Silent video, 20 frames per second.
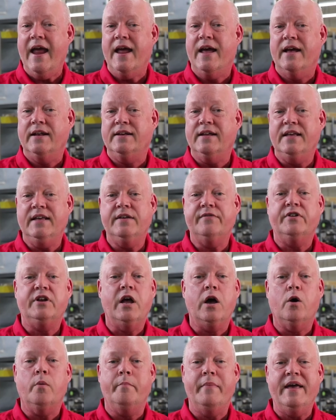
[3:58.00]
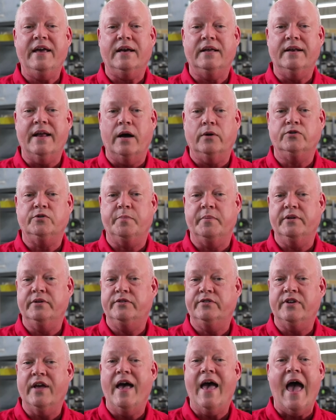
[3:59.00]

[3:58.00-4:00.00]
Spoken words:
and even help make announcements